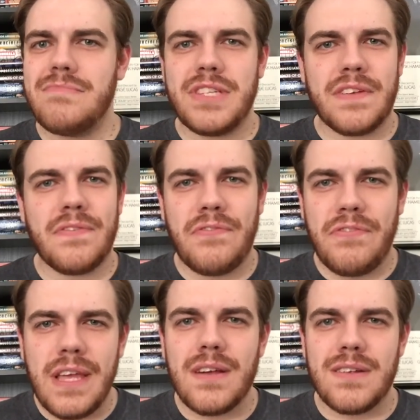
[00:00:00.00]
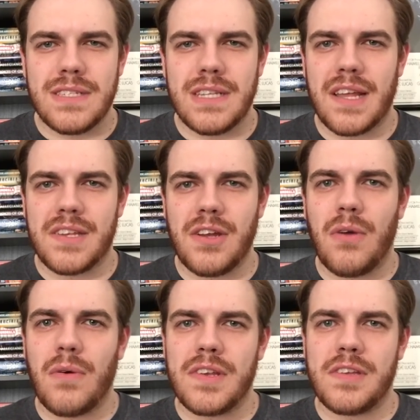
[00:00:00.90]
just feels like
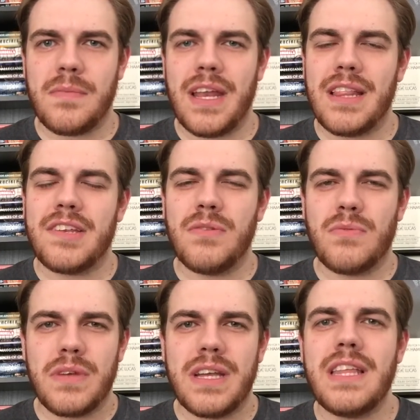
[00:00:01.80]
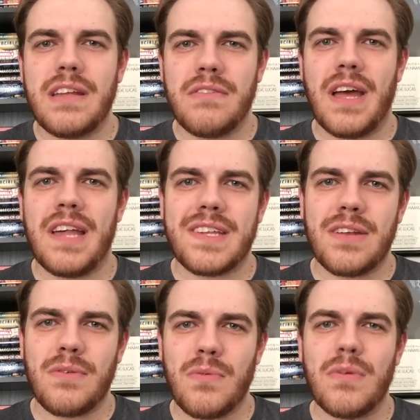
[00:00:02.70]
Star Wars to me. It lets you really invest
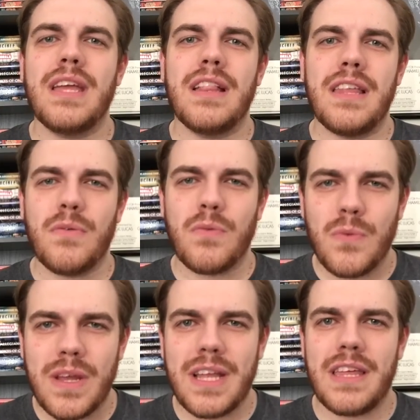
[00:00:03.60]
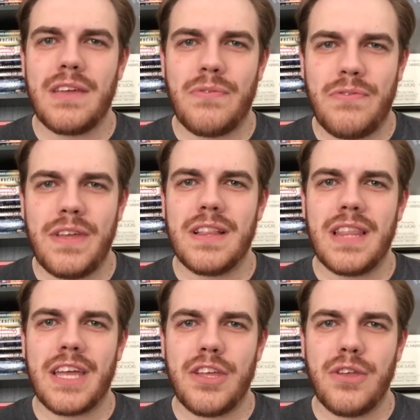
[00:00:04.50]
and really, really feel
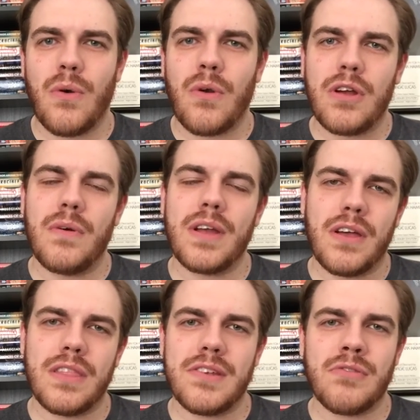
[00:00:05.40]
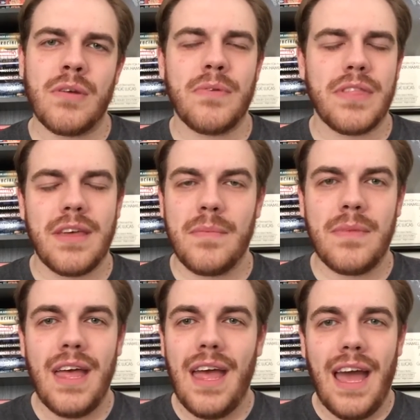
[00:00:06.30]
like you're going on this trip with them.
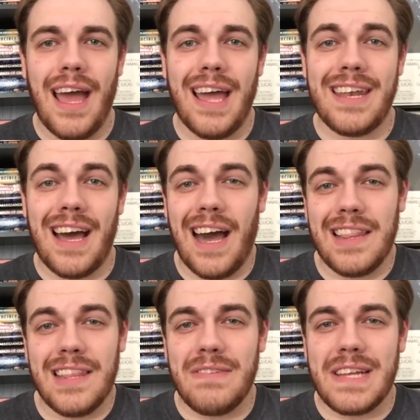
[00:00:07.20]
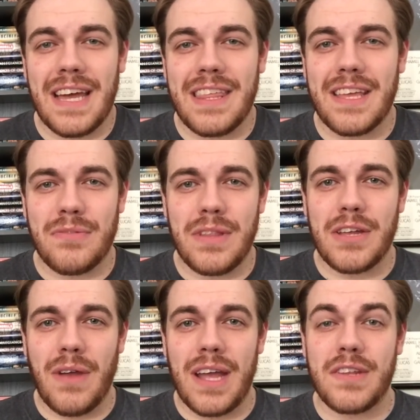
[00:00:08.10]
And I love it. I think it's
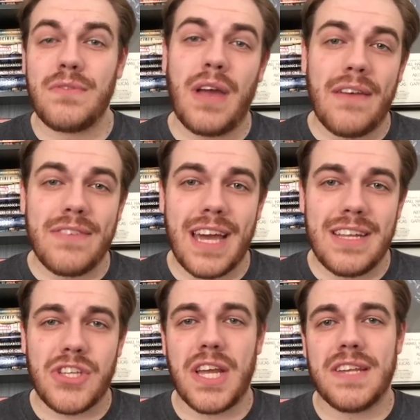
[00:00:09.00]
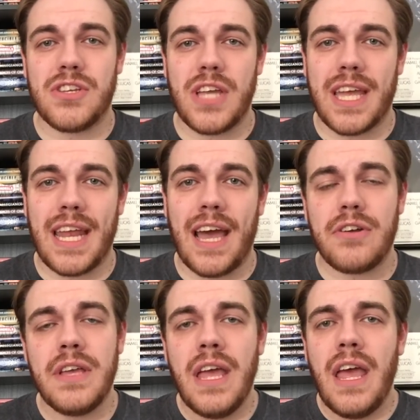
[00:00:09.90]
really great. So if you haven't gotten a chance to check it
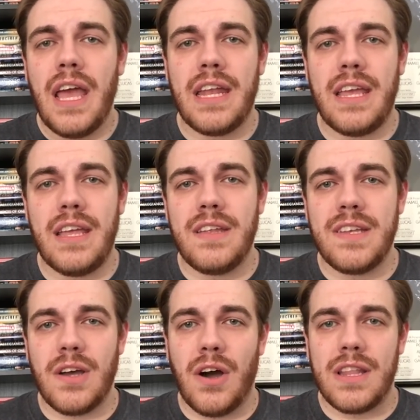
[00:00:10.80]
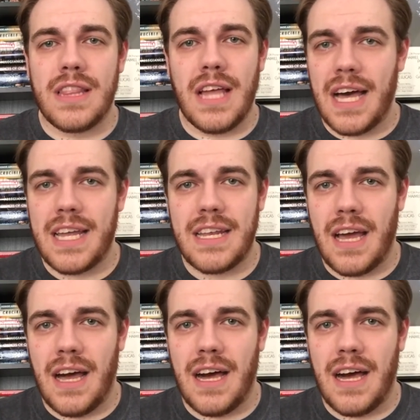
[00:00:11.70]
out, it is online.